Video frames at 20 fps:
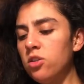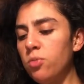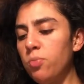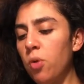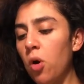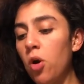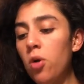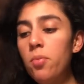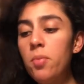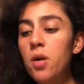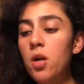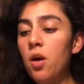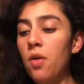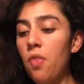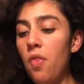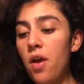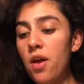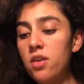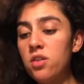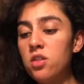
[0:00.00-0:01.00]
department
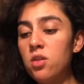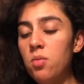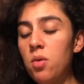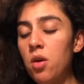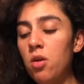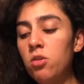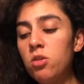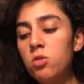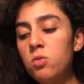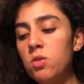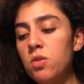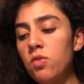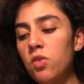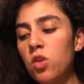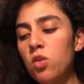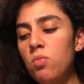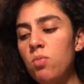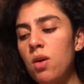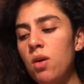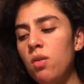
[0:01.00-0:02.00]
on this. I'm hearing
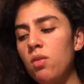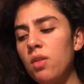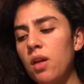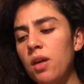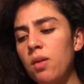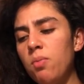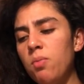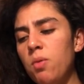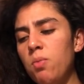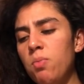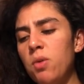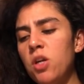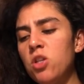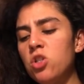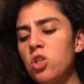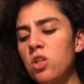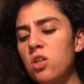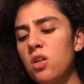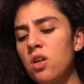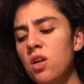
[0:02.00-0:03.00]
specifically you may like be
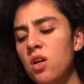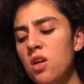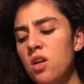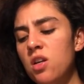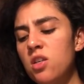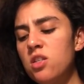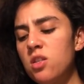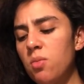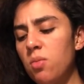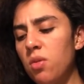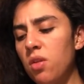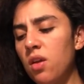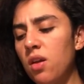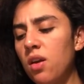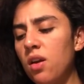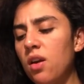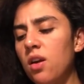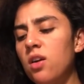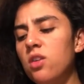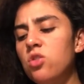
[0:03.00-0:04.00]
pitching
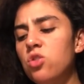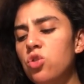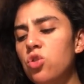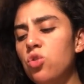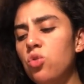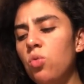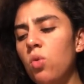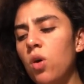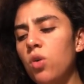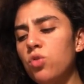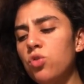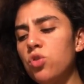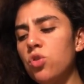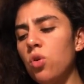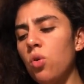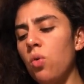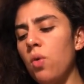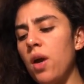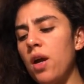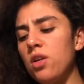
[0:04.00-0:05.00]
something to
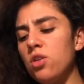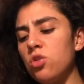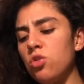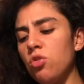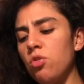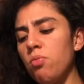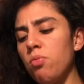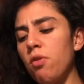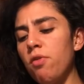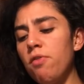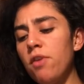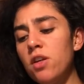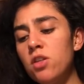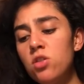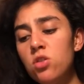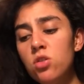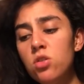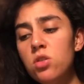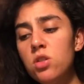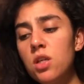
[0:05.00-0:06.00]
also a certain
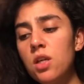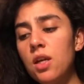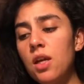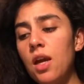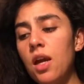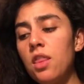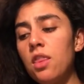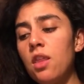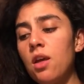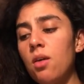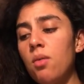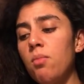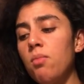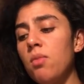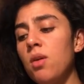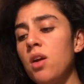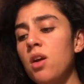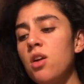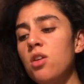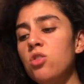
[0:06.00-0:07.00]
professor to get them
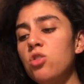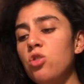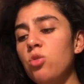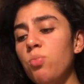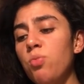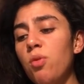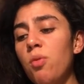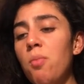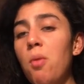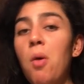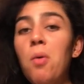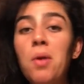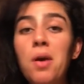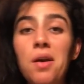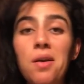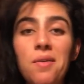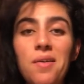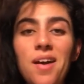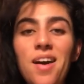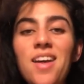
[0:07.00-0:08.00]
to promote
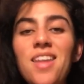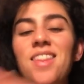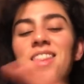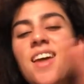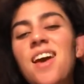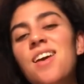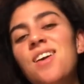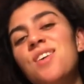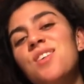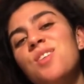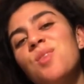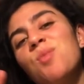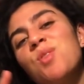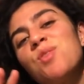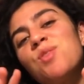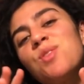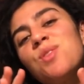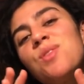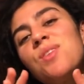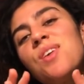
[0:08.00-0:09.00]
it. Okay, thank you so
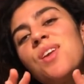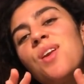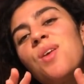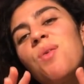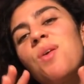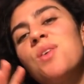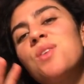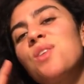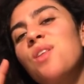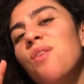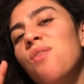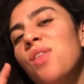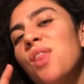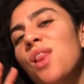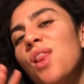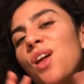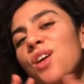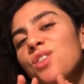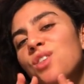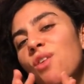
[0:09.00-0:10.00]
much for tuning in, Aquarius. Love in
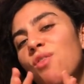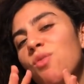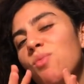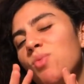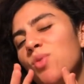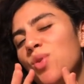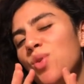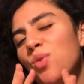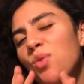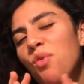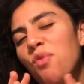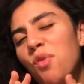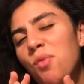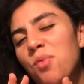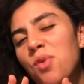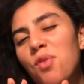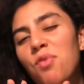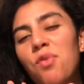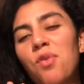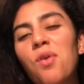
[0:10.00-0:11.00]
the lights. You have a beautiful,
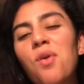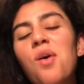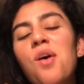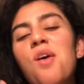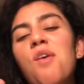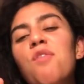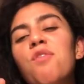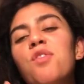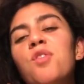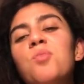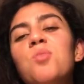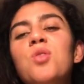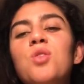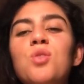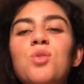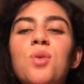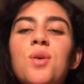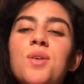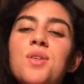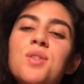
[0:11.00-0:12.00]
beautiful full moon
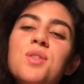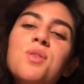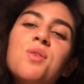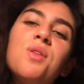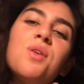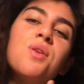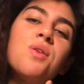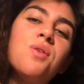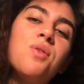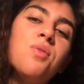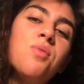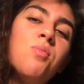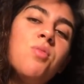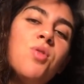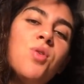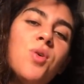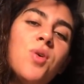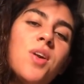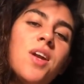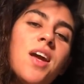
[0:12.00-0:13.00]
in Taurus to the new
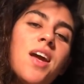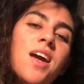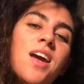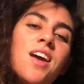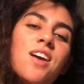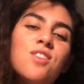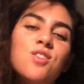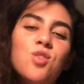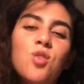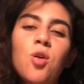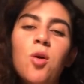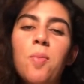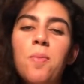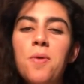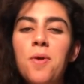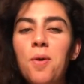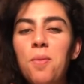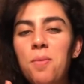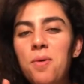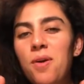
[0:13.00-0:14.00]
moon in
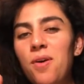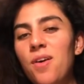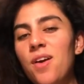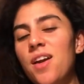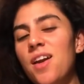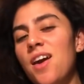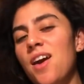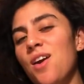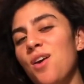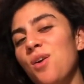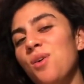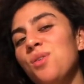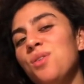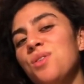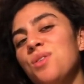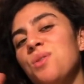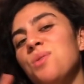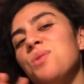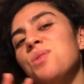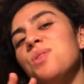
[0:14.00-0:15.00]
Scorpio period, and I'll
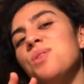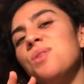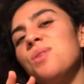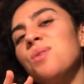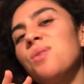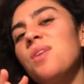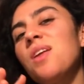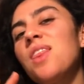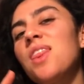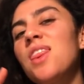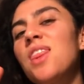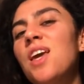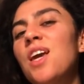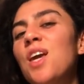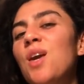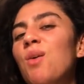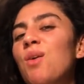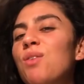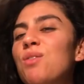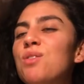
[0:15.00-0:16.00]
see you soon. And
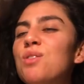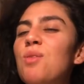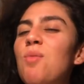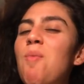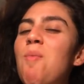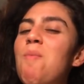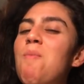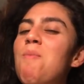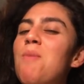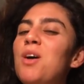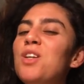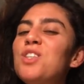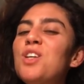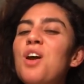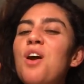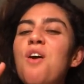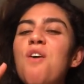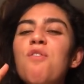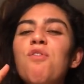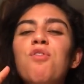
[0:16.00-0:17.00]
thank you all so much
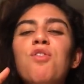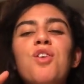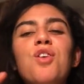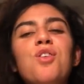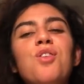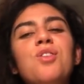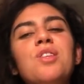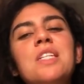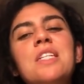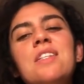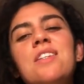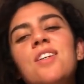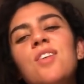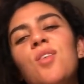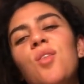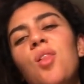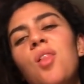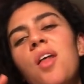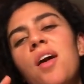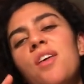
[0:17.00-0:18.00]
for your
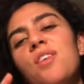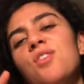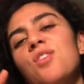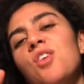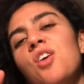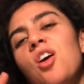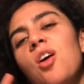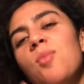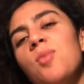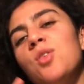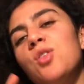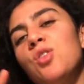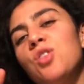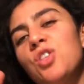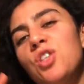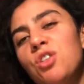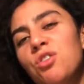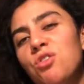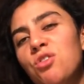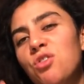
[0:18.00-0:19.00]
dear likes, your comments, your
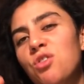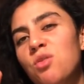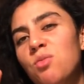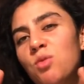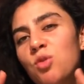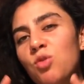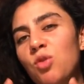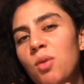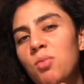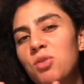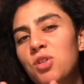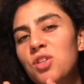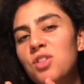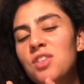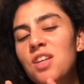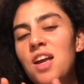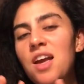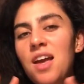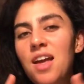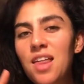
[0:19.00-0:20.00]
shares, your
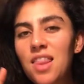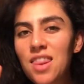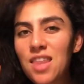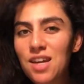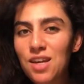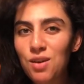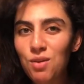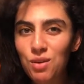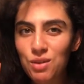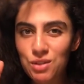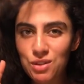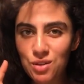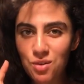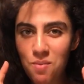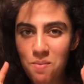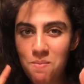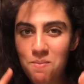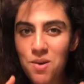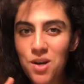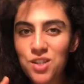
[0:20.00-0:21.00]
subscriptions. Thank you all
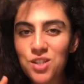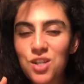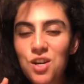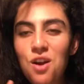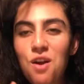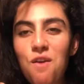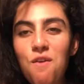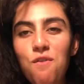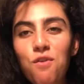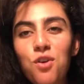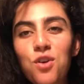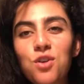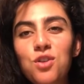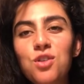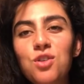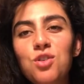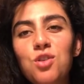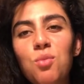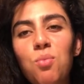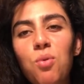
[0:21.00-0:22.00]
so much for your
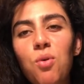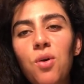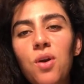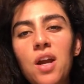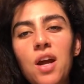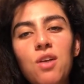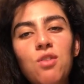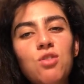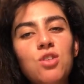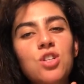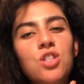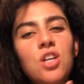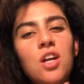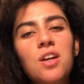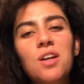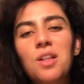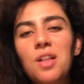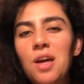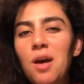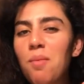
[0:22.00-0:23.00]
dear support
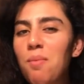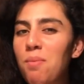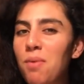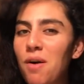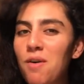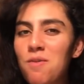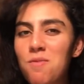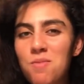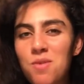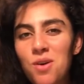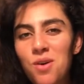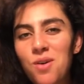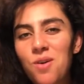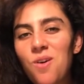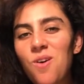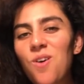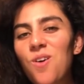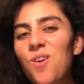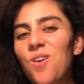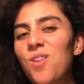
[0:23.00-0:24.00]
energetically above and
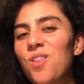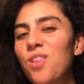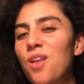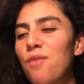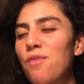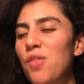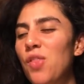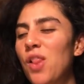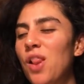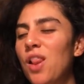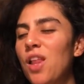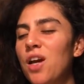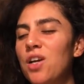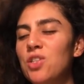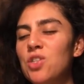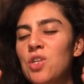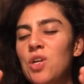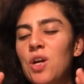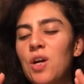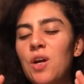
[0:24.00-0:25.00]
beyond all. Love in the
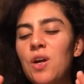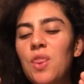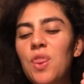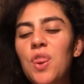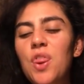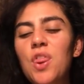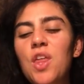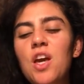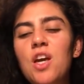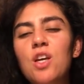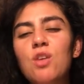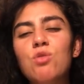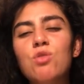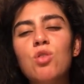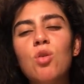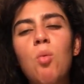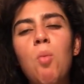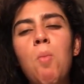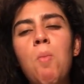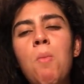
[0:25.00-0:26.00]
lights you here, and thank you
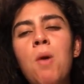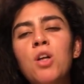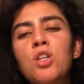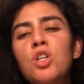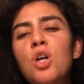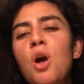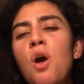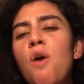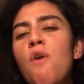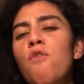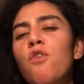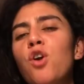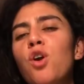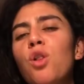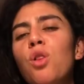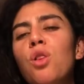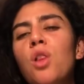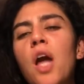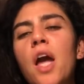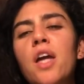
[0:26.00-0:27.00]
so much for
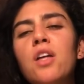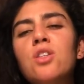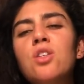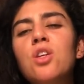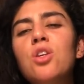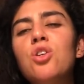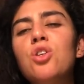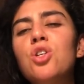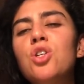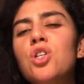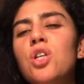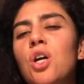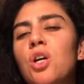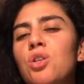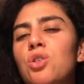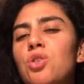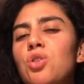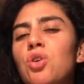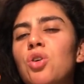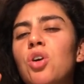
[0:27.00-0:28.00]
your likes, your
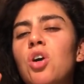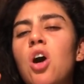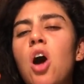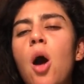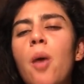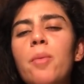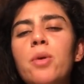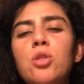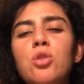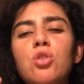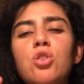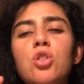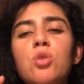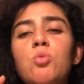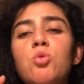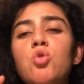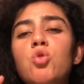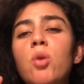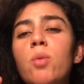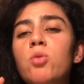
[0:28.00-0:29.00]
shares, your comments, your
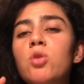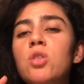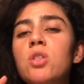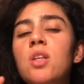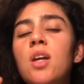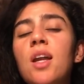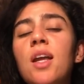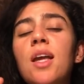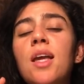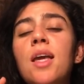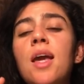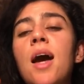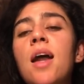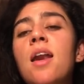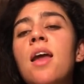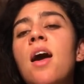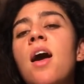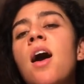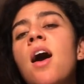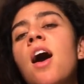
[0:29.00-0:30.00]
subscriptions. Yet
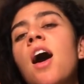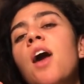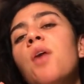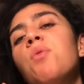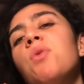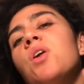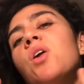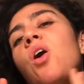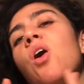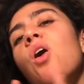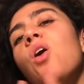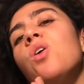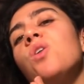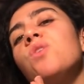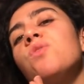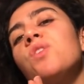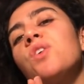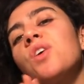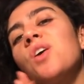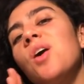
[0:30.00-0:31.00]
again, I read
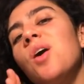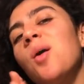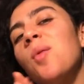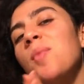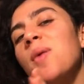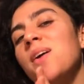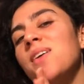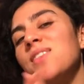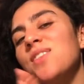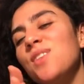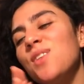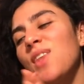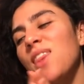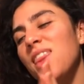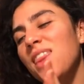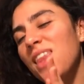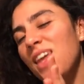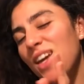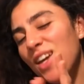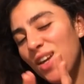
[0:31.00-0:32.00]
all of your comments, so
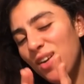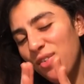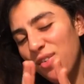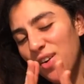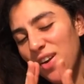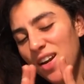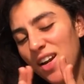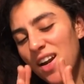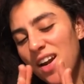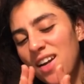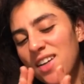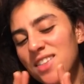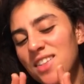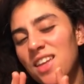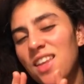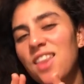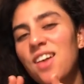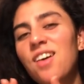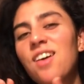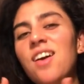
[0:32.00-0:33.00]
thank you for
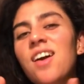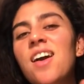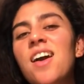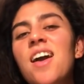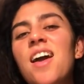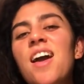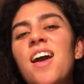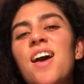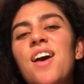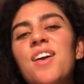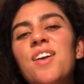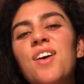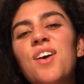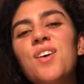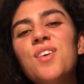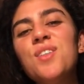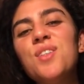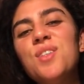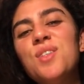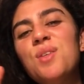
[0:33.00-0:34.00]
connecting there, and
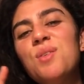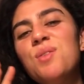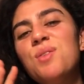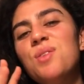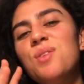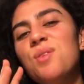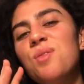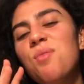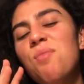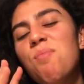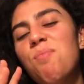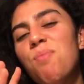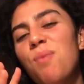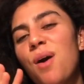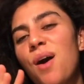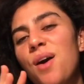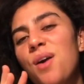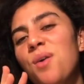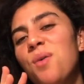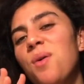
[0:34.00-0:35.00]
I'll see you soon.
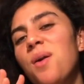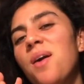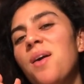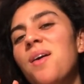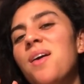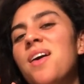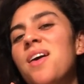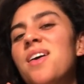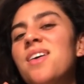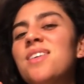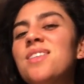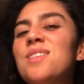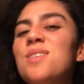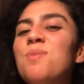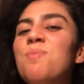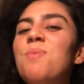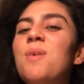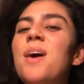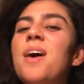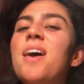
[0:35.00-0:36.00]
Bye,
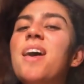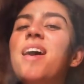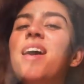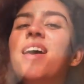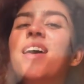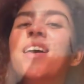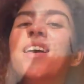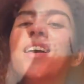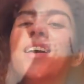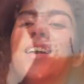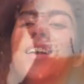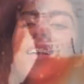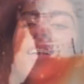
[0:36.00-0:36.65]
Aquarius. Bye.